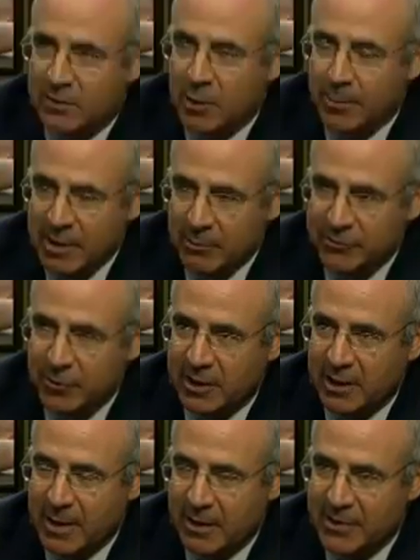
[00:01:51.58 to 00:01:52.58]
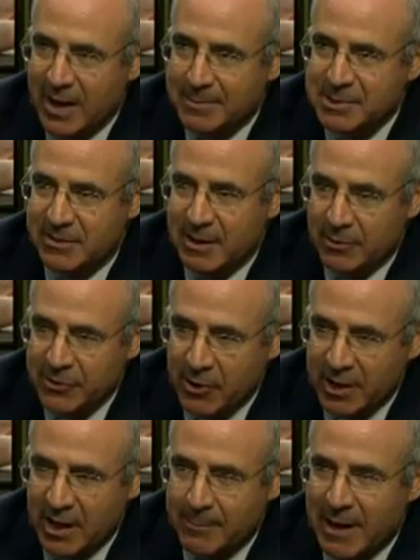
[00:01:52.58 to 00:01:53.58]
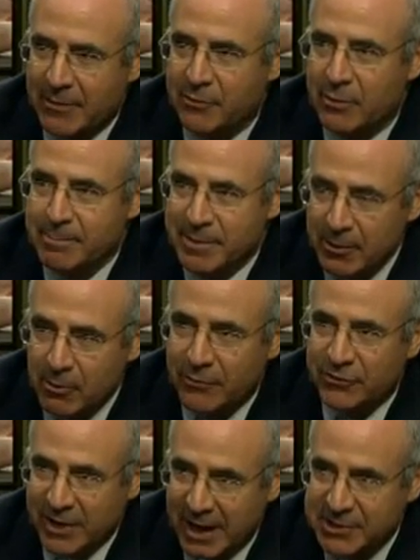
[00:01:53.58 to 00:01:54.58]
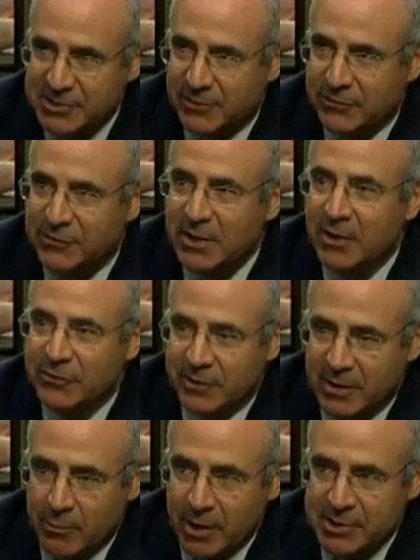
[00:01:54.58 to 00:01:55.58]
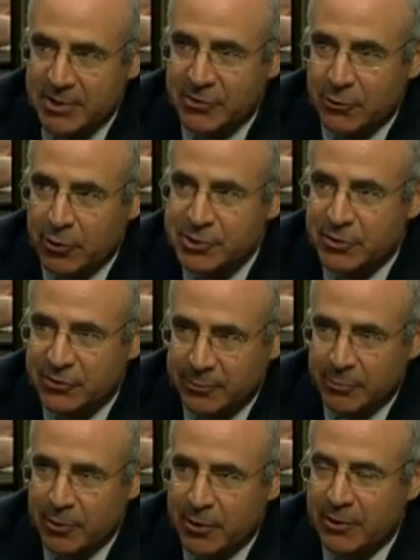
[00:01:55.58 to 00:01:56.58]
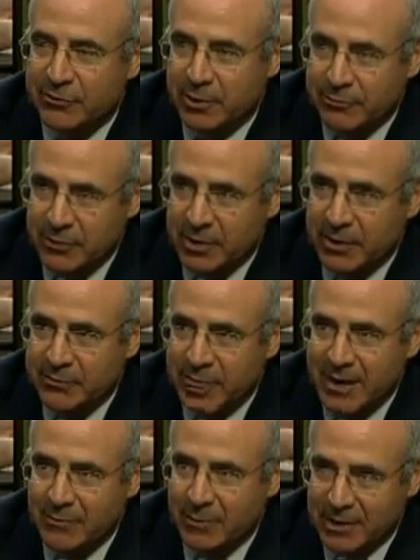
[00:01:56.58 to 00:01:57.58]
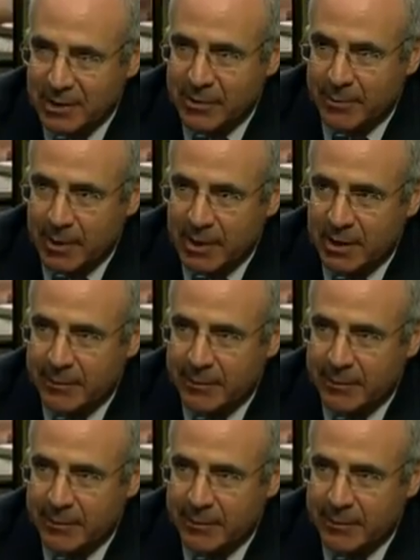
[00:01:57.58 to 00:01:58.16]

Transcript: Nobody was talking about adoption. They were talking about the repeal of sanctions so that Russian torturers and murderers could freely travel and keep their money in